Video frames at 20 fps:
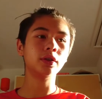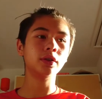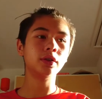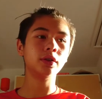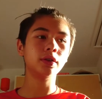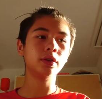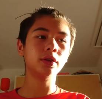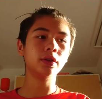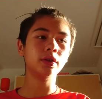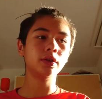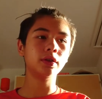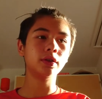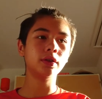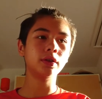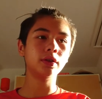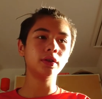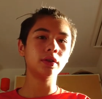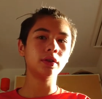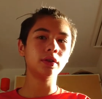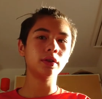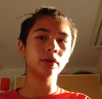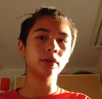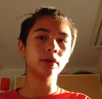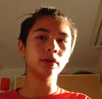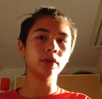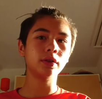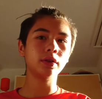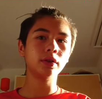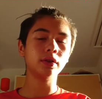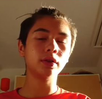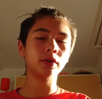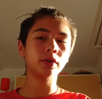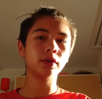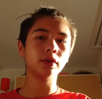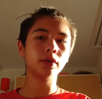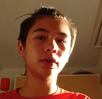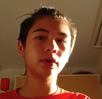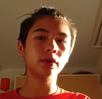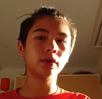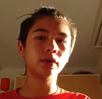
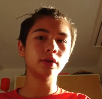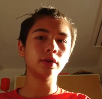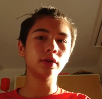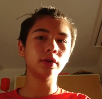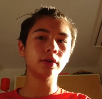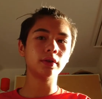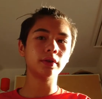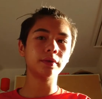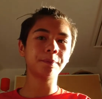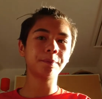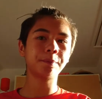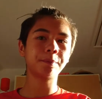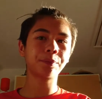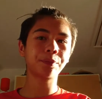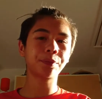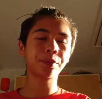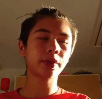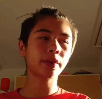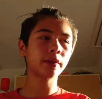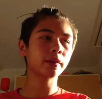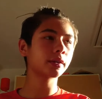Nobody speaks.